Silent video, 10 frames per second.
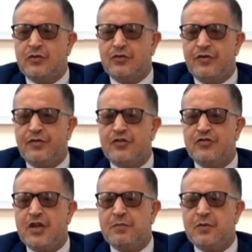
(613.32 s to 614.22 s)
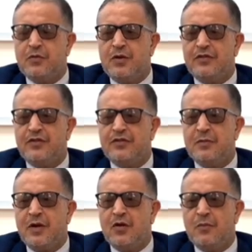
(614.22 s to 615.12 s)
Differentiate between
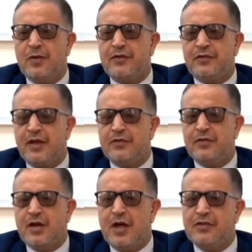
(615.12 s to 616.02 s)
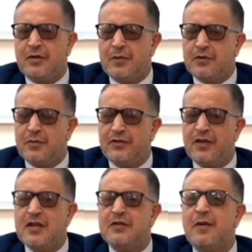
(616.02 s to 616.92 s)
systemic lupus and
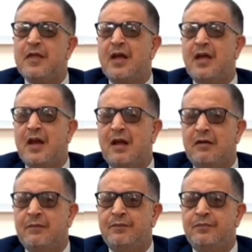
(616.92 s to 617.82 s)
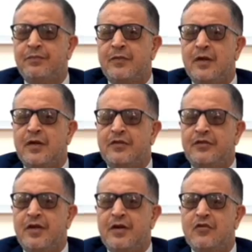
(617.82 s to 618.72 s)
dermatomyosites by the color.
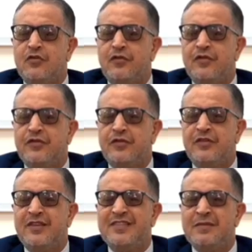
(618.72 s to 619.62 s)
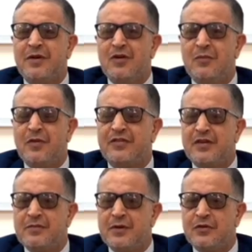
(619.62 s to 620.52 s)
Skin rash of systemic lupus
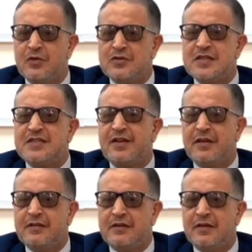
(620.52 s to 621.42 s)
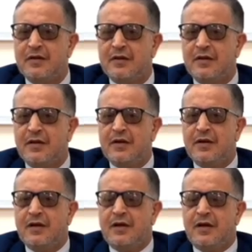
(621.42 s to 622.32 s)
erythematosus is red.
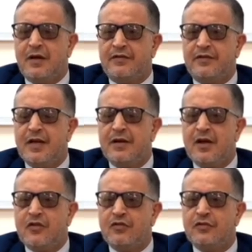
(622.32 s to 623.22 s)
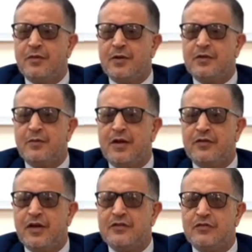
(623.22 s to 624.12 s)
A skin rash of
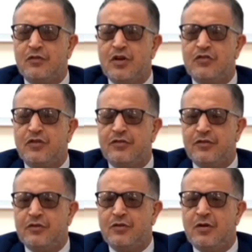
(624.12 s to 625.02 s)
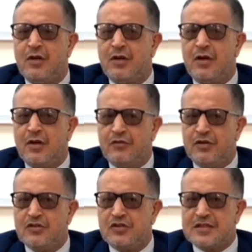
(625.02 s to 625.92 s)
dermatomyositis violaceous into
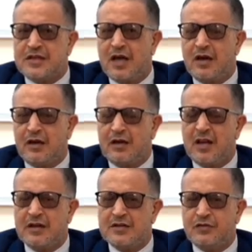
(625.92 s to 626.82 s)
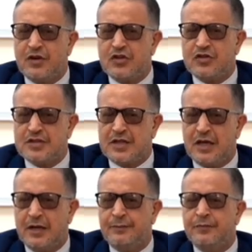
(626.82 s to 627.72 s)
violaceous color. Color is violaceous color.